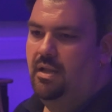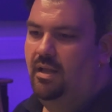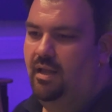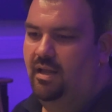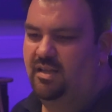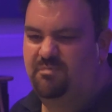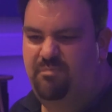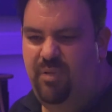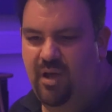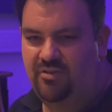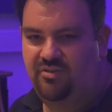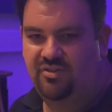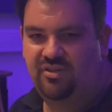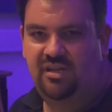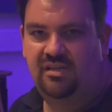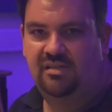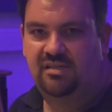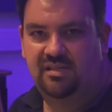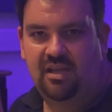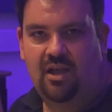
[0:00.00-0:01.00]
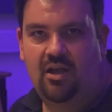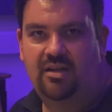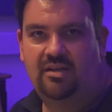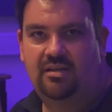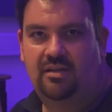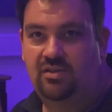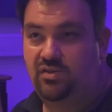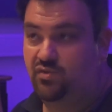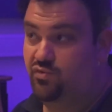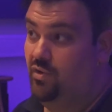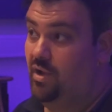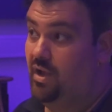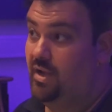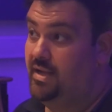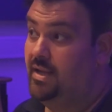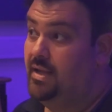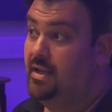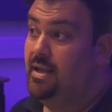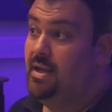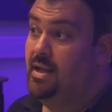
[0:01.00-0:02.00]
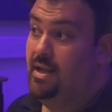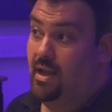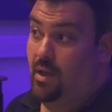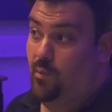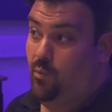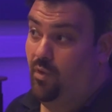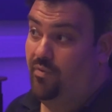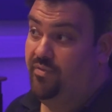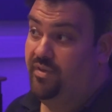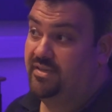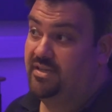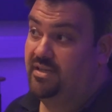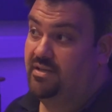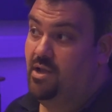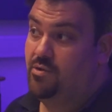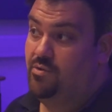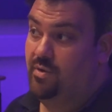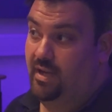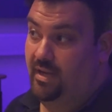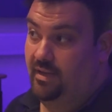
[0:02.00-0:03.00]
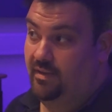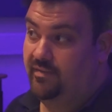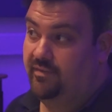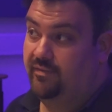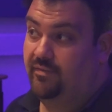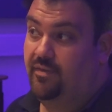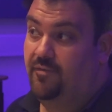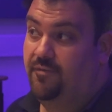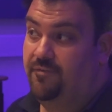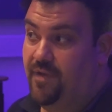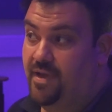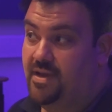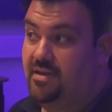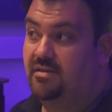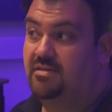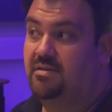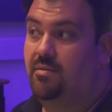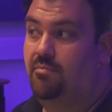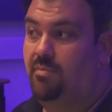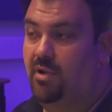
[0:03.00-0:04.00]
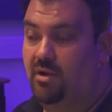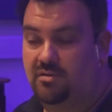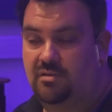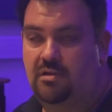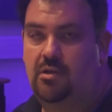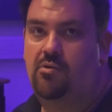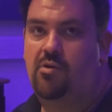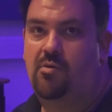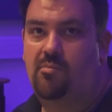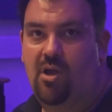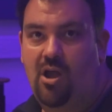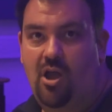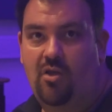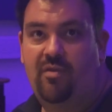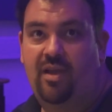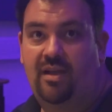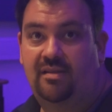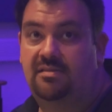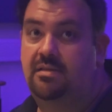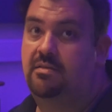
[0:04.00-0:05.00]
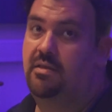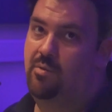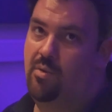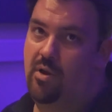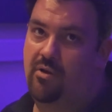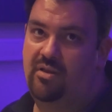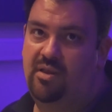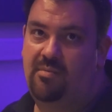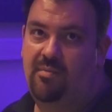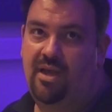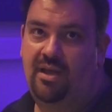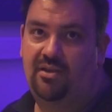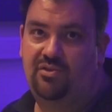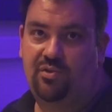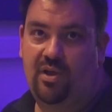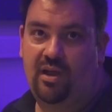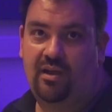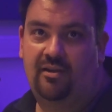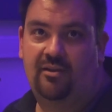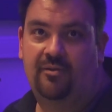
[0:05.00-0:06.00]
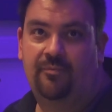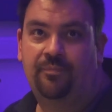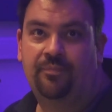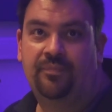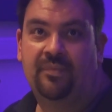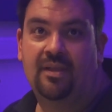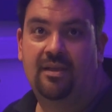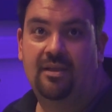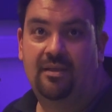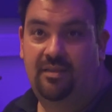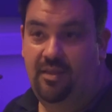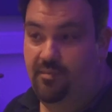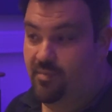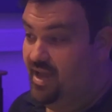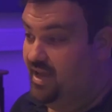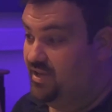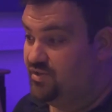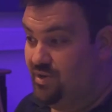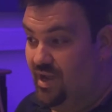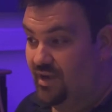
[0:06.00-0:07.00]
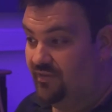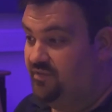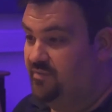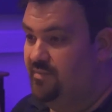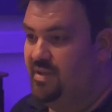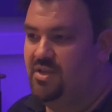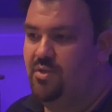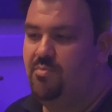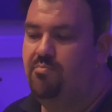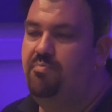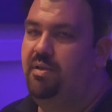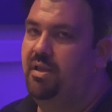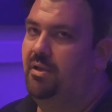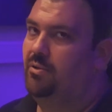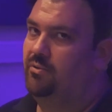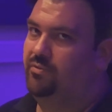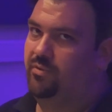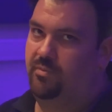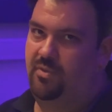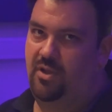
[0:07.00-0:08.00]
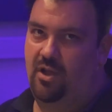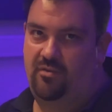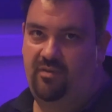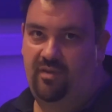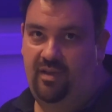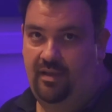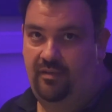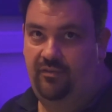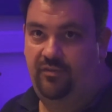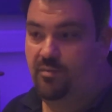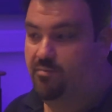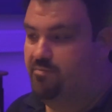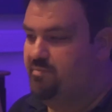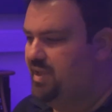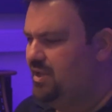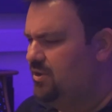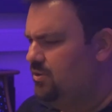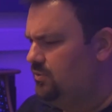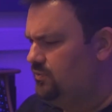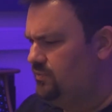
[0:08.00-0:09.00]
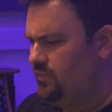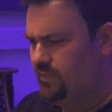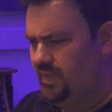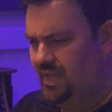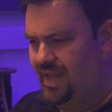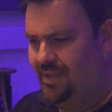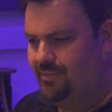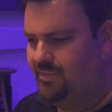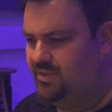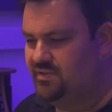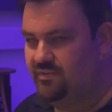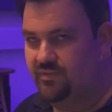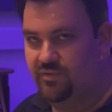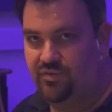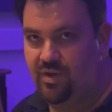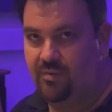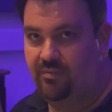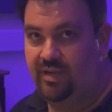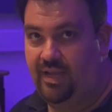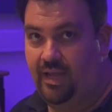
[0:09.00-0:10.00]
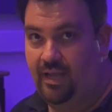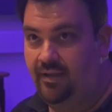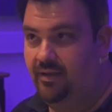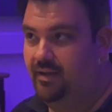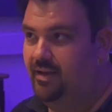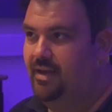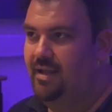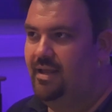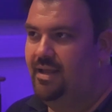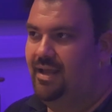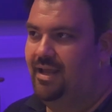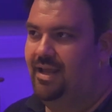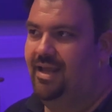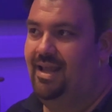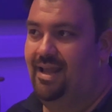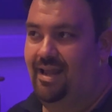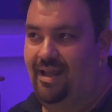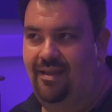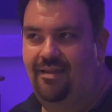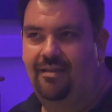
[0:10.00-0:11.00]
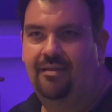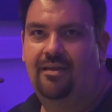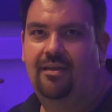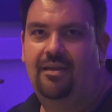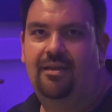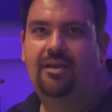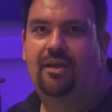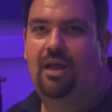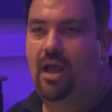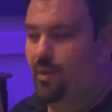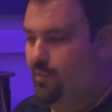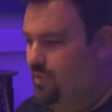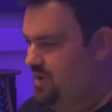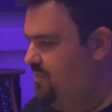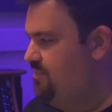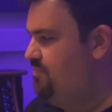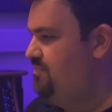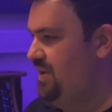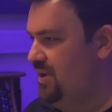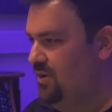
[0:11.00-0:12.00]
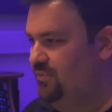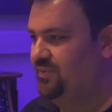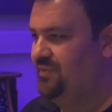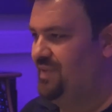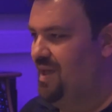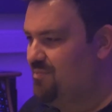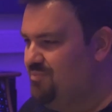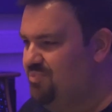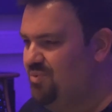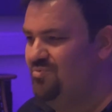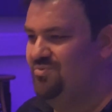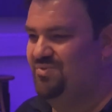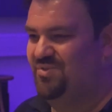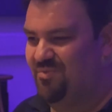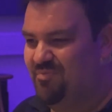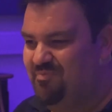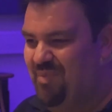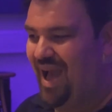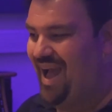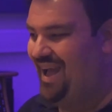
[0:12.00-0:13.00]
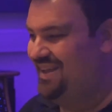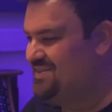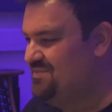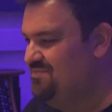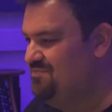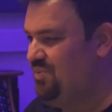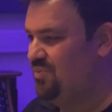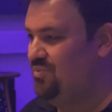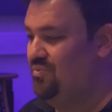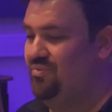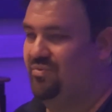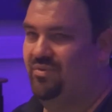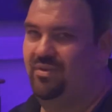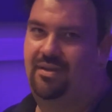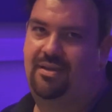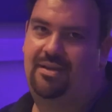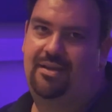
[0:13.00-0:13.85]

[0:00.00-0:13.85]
That's punchy, it's tight, it's dry. And one thing to note is the faders are much lower on my overheads than they were in the Mayor track. The Mayor track, for me, you build from the overheads, you build from the image of the drum kit. Here, I want to build from that poont, pat, poof.